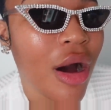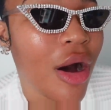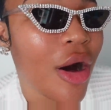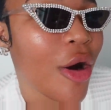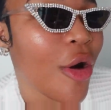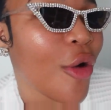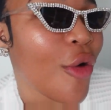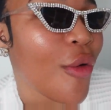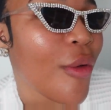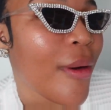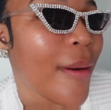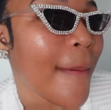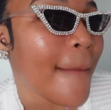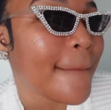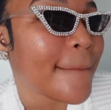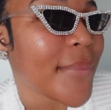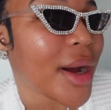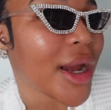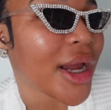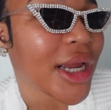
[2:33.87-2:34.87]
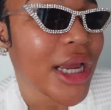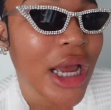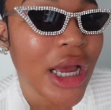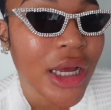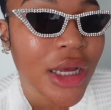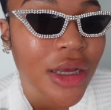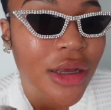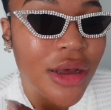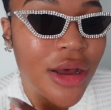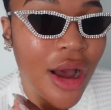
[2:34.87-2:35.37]
Oh my
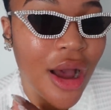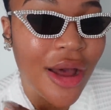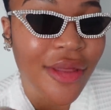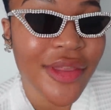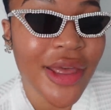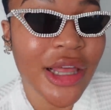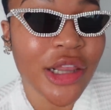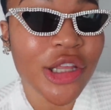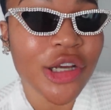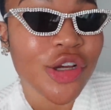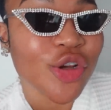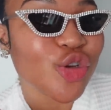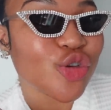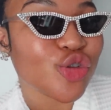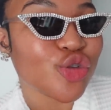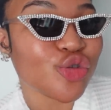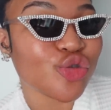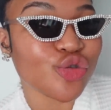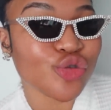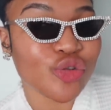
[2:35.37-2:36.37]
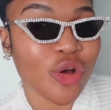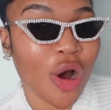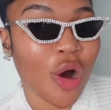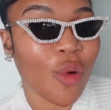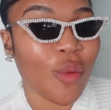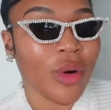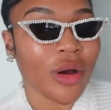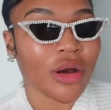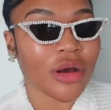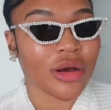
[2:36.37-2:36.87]
god, they look
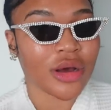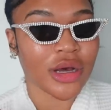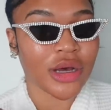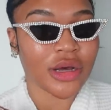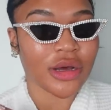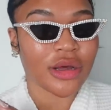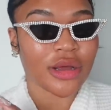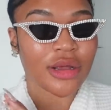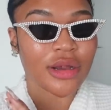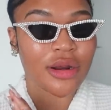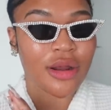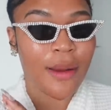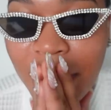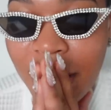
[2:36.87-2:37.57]
so good.